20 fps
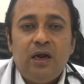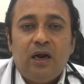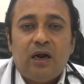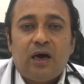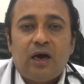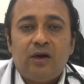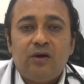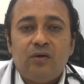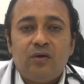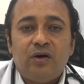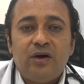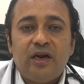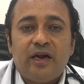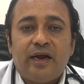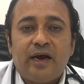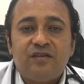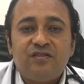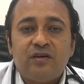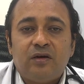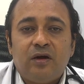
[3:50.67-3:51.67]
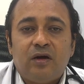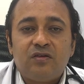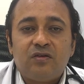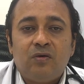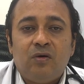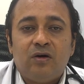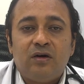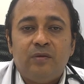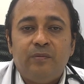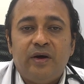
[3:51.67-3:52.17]
Hyaluronic acid has
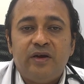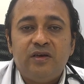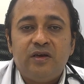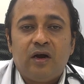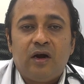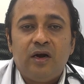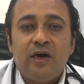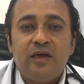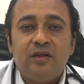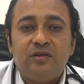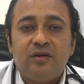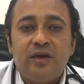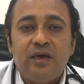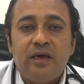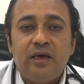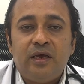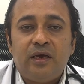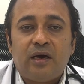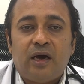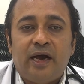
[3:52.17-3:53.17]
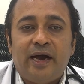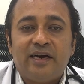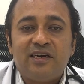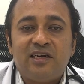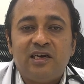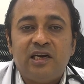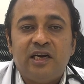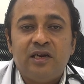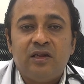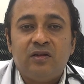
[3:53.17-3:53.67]
got majorly three
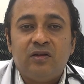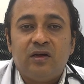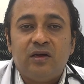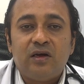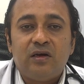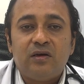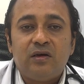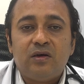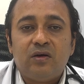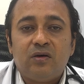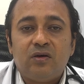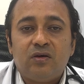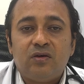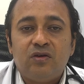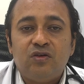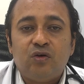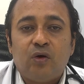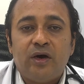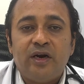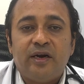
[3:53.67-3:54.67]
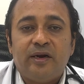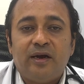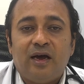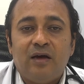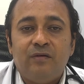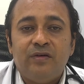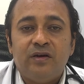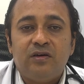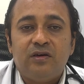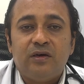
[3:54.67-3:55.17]
action in the joint
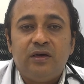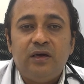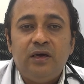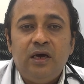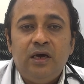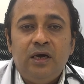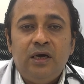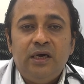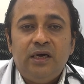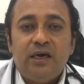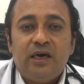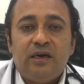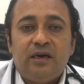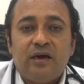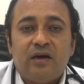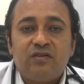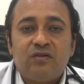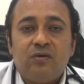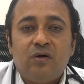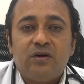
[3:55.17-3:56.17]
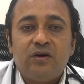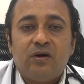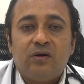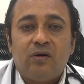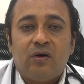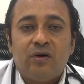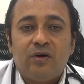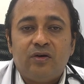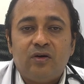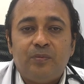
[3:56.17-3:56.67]
cavity. It has got a
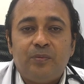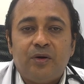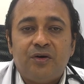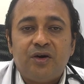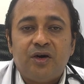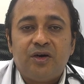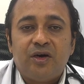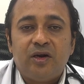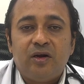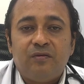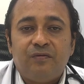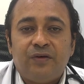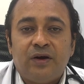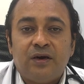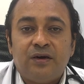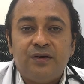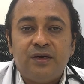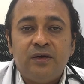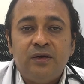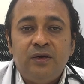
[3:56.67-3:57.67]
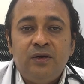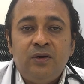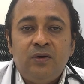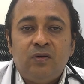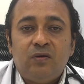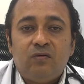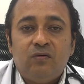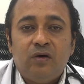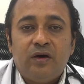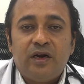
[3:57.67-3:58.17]
chondroprotective effect
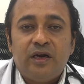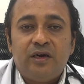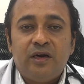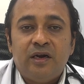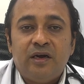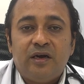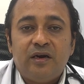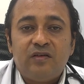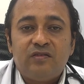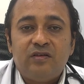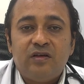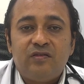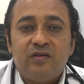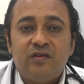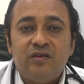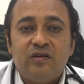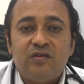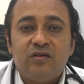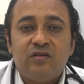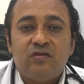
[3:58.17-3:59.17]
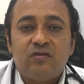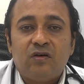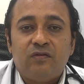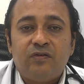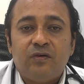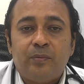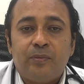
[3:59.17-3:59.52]
where it increases the synthesis of a